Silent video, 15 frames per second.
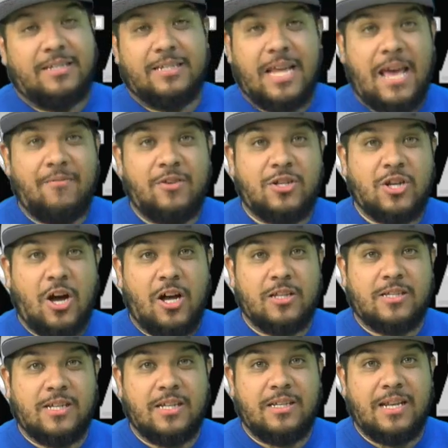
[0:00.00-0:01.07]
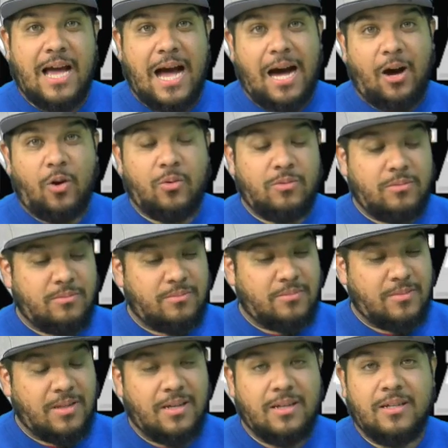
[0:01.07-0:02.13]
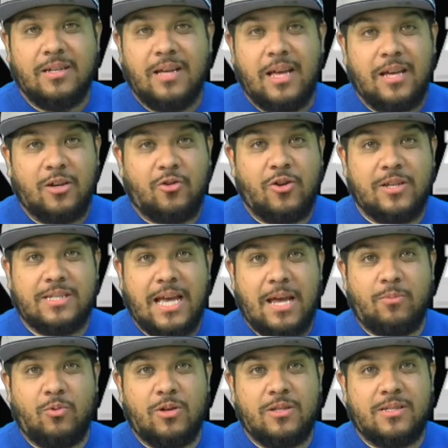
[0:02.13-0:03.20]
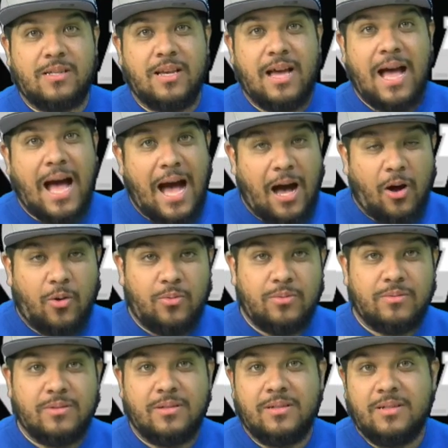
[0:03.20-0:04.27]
David Johnson out. Chris Edwards out.